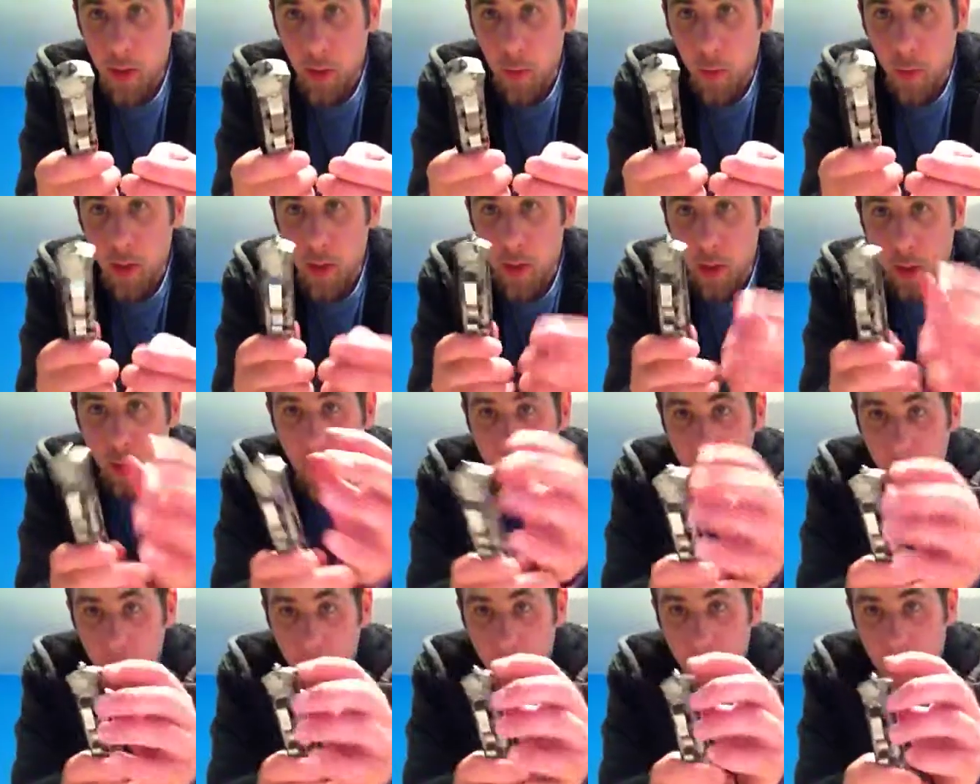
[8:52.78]
a window
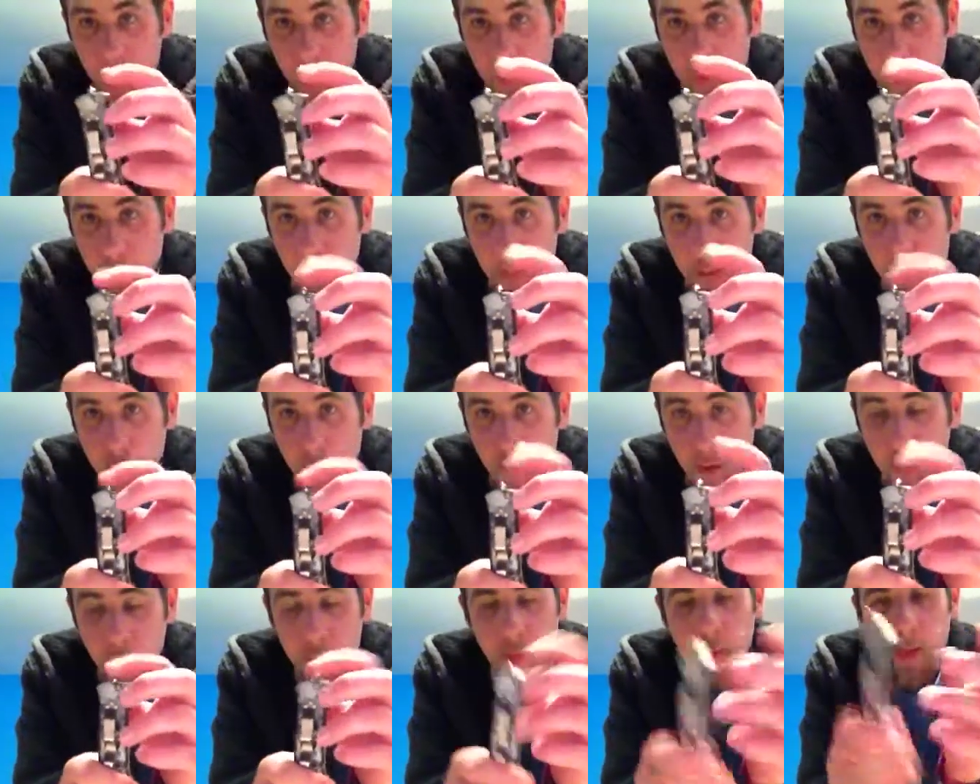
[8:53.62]
breaker.
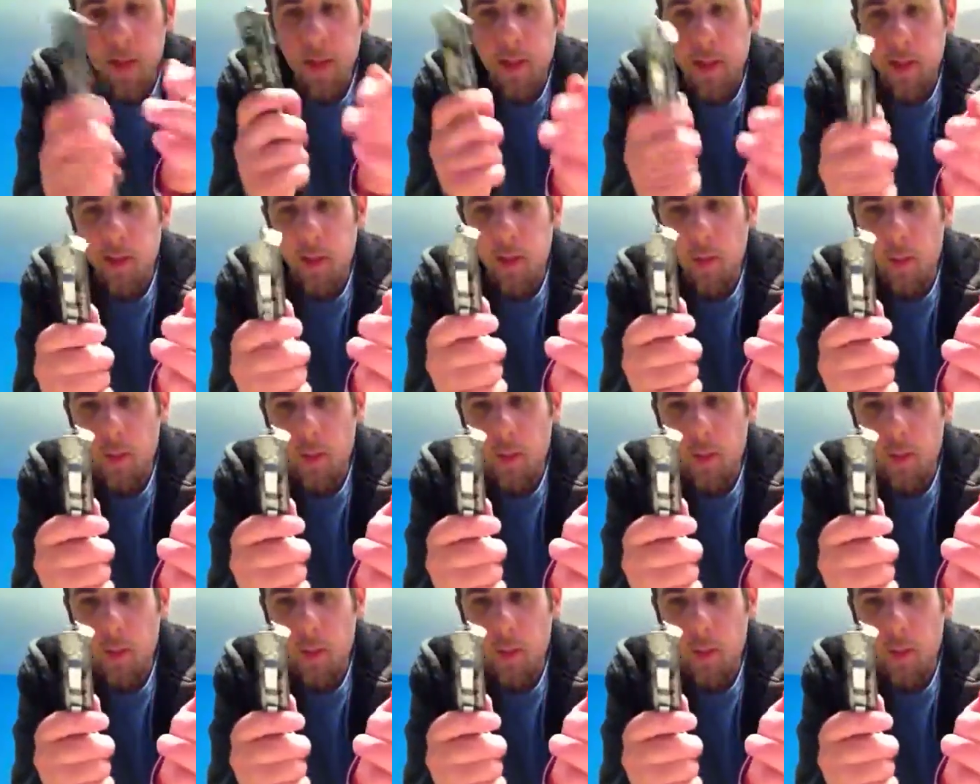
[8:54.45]
This is the